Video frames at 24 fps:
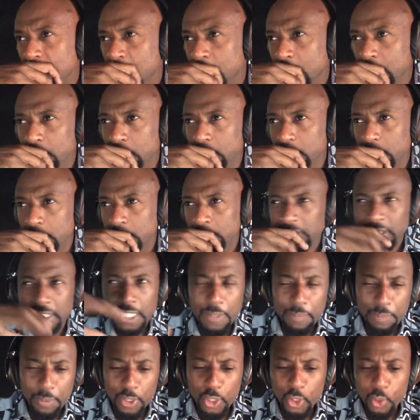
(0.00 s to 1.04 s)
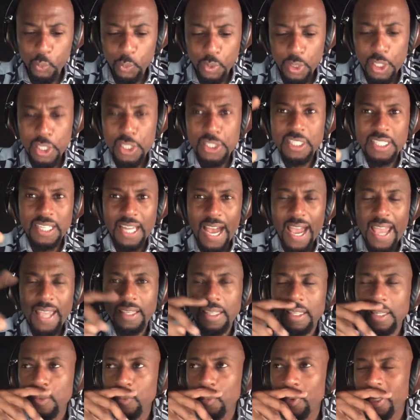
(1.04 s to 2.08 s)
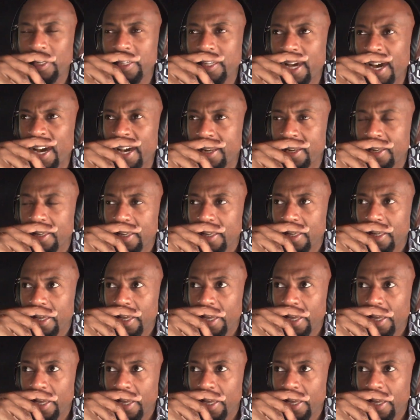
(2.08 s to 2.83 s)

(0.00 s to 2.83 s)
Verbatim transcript: s- sleeping in the woods and hiking and whatnot.